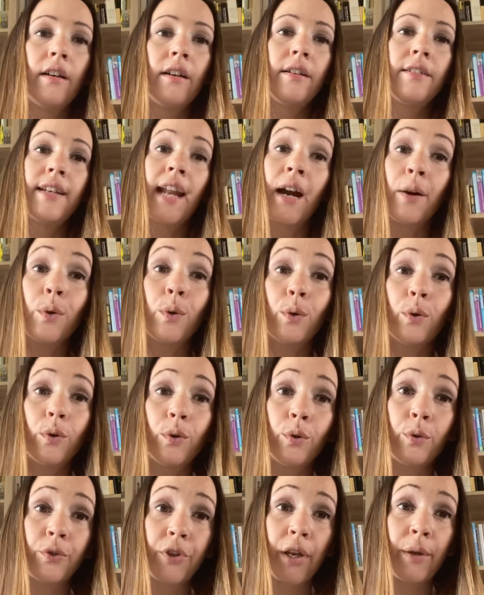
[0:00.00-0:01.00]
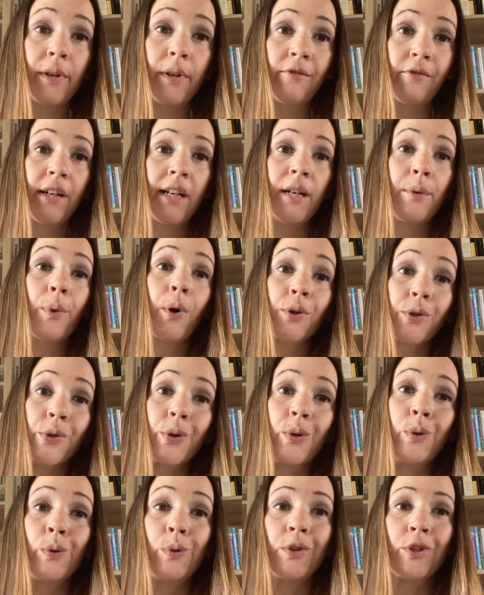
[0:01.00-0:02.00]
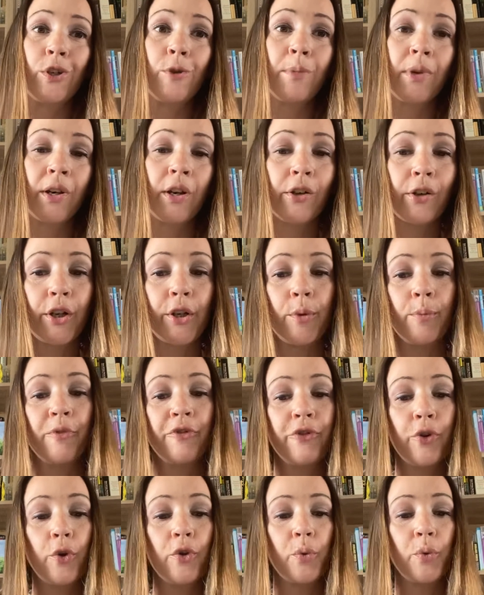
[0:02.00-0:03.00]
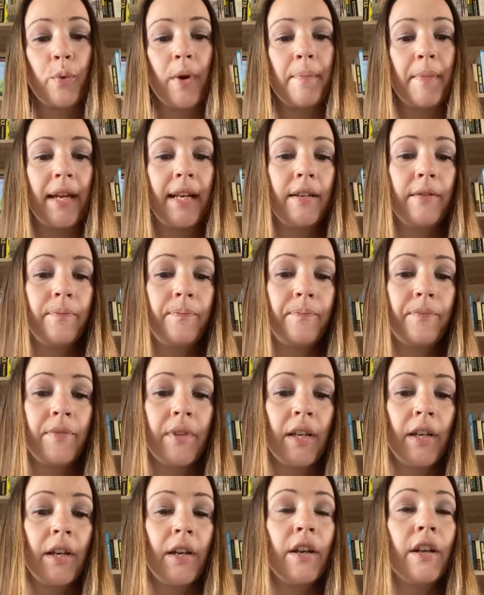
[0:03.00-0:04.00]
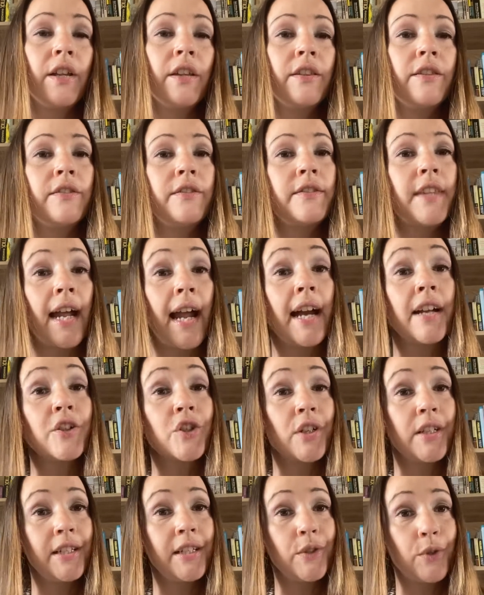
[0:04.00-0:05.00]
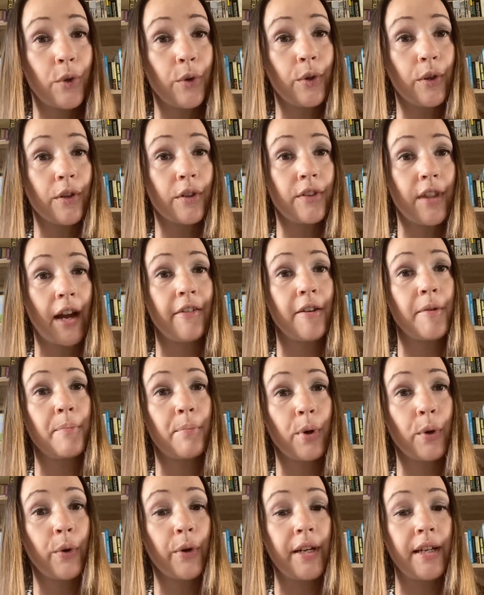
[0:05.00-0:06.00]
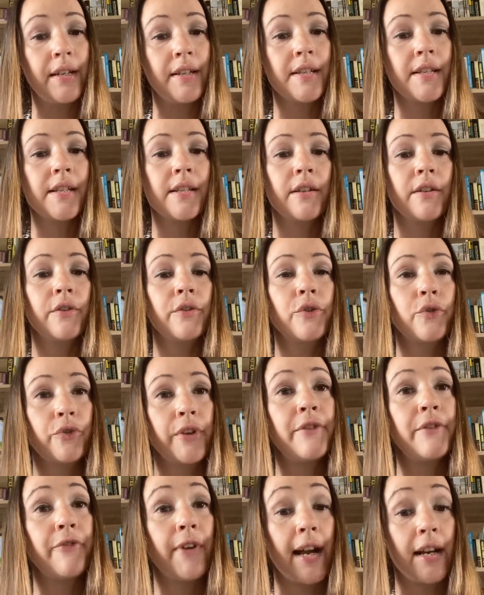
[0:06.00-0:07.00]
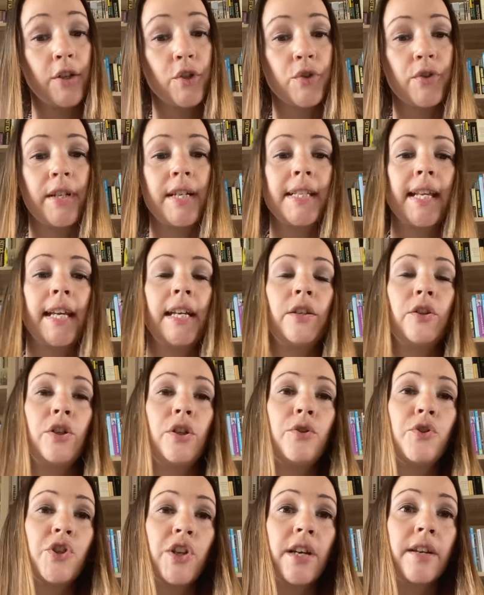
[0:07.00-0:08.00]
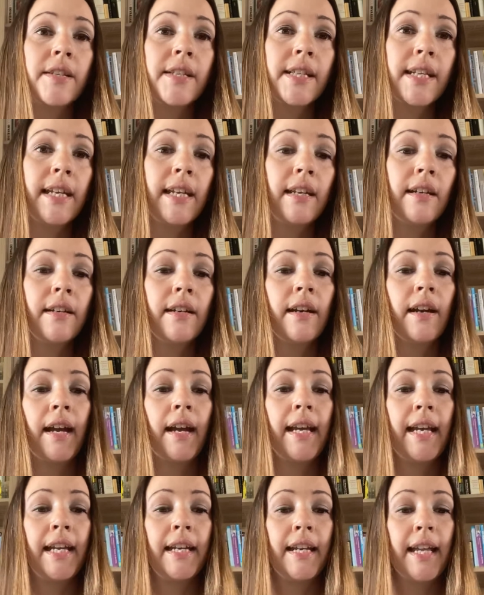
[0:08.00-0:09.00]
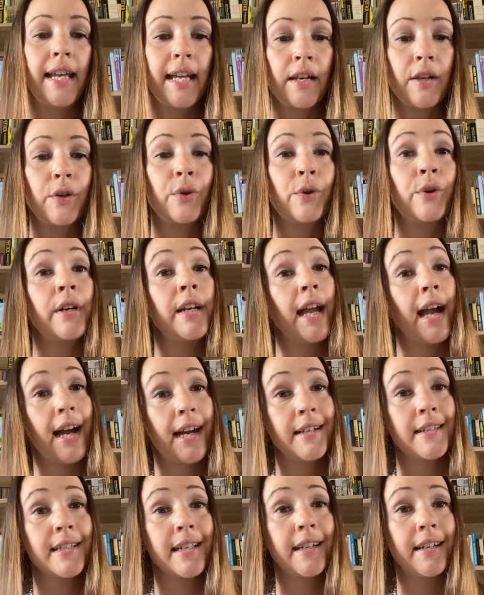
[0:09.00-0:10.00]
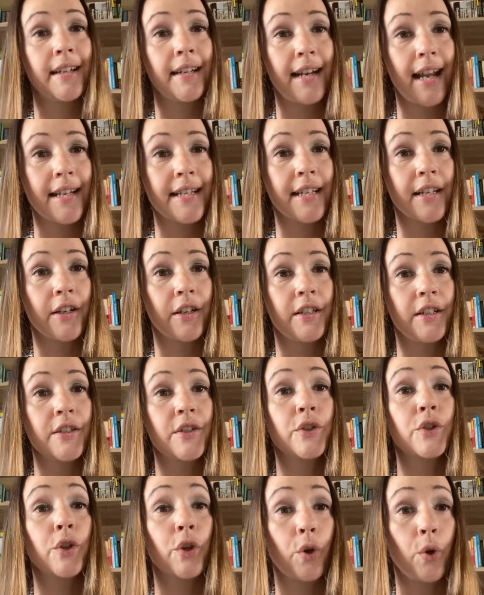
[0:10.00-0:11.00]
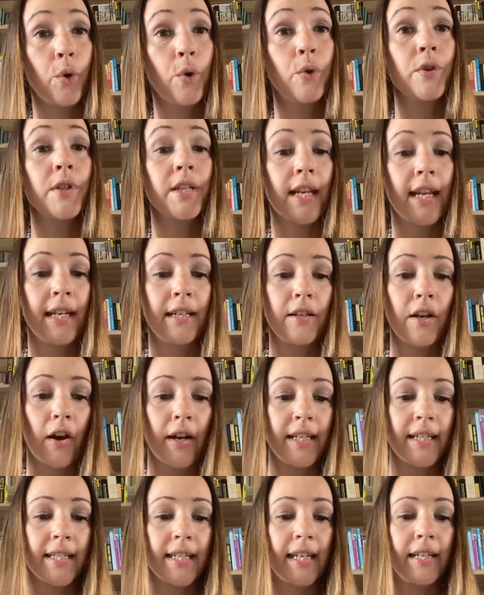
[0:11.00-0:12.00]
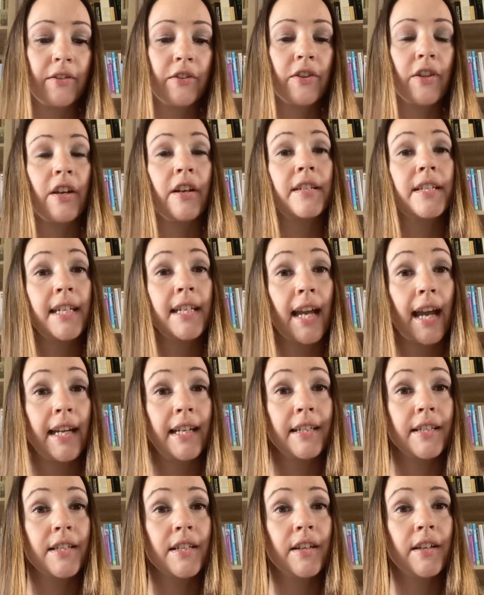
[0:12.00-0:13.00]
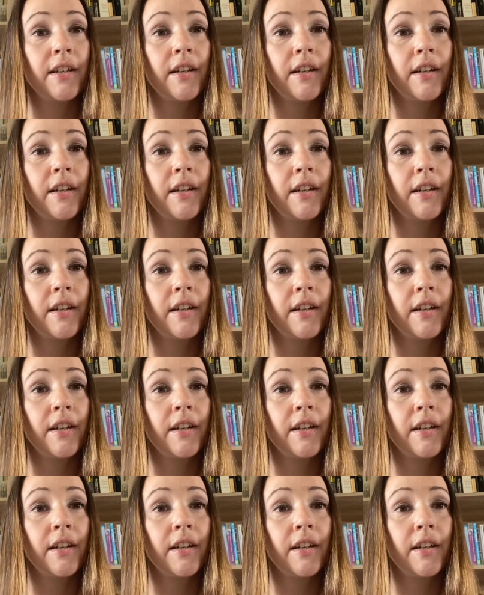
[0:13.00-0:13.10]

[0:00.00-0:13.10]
Now, although it really was all doom and gloom for the women, they actually took their employers, 3 factories in New Jersey, in Illinois and in Connecticut, to court in 1938.